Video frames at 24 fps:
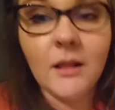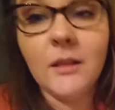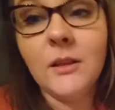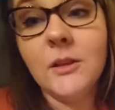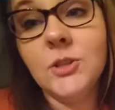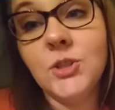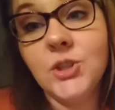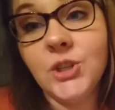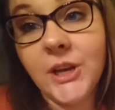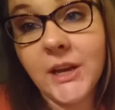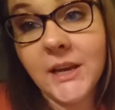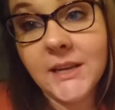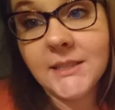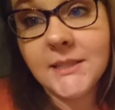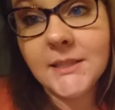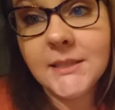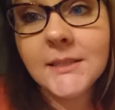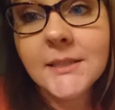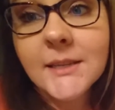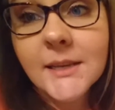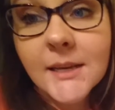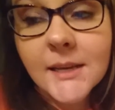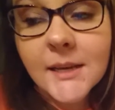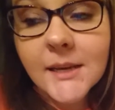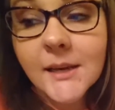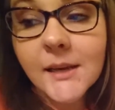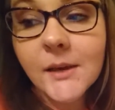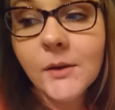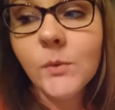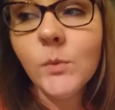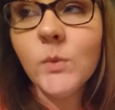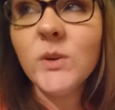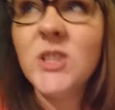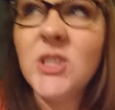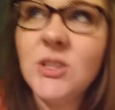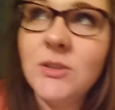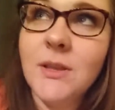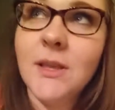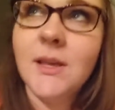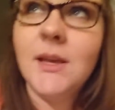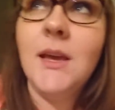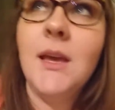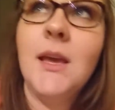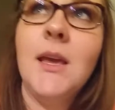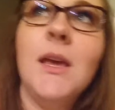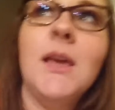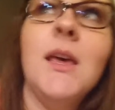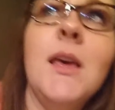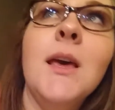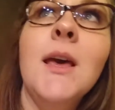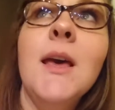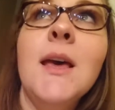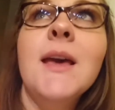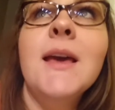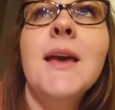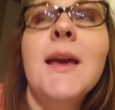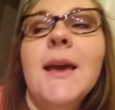I'll let you guys see what you think.